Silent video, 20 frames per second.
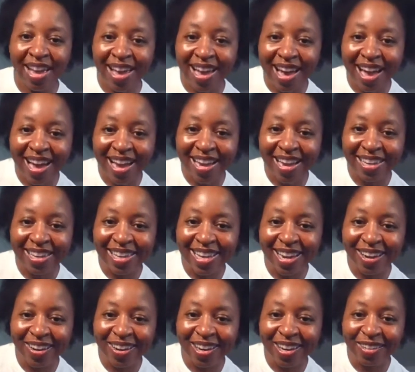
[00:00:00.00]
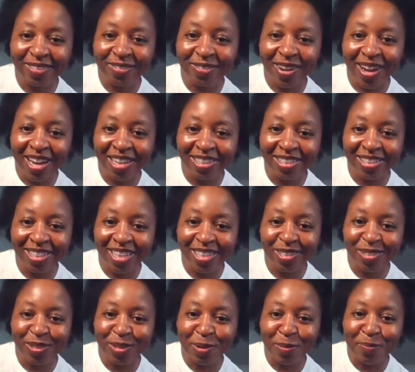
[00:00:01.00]
Hi, Karen
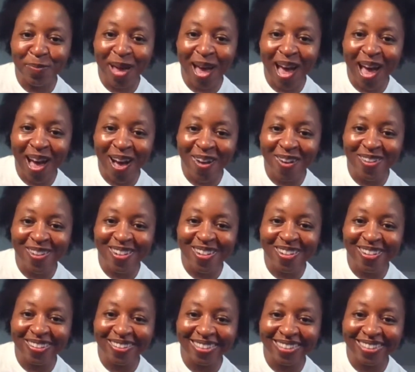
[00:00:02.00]
Rochester Powell.